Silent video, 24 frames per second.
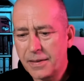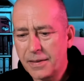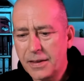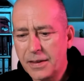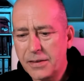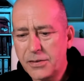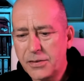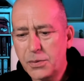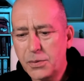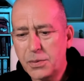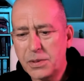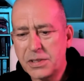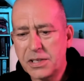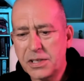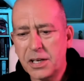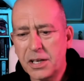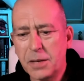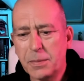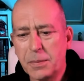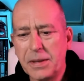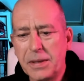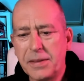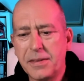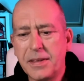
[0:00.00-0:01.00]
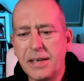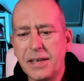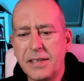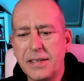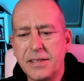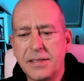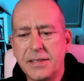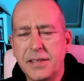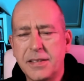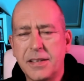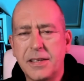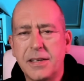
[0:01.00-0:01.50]
There's always going to be
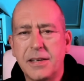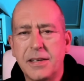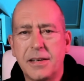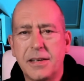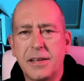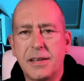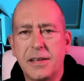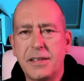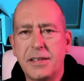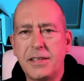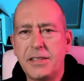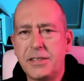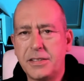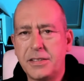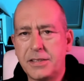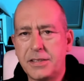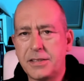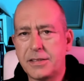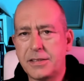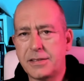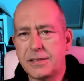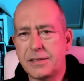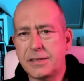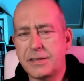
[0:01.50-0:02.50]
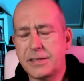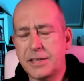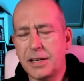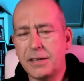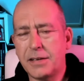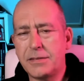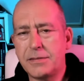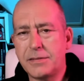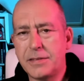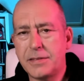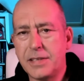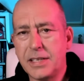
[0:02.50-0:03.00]
things that you
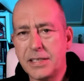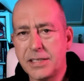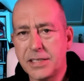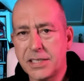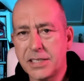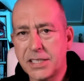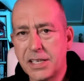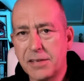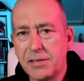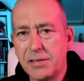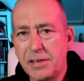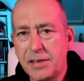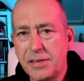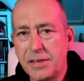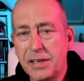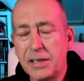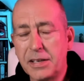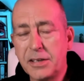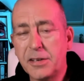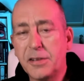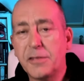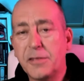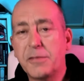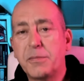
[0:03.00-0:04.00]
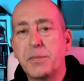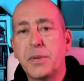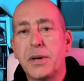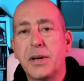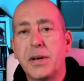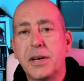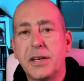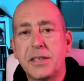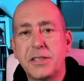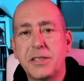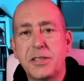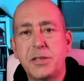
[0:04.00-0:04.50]
don't necessarily think of,
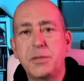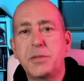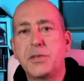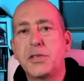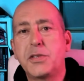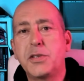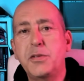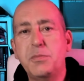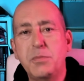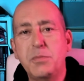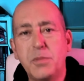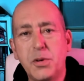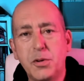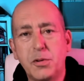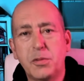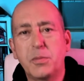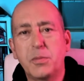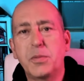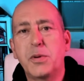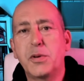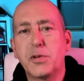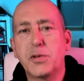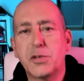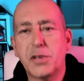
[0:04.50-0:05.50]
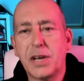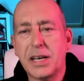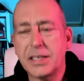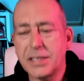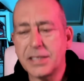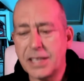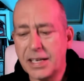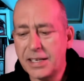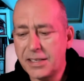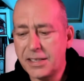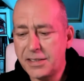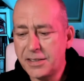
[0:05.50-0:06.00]
but as you do more and more
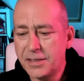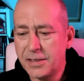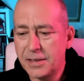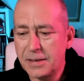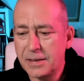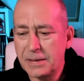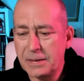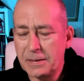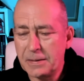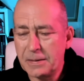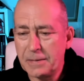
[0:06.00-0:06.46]
track days,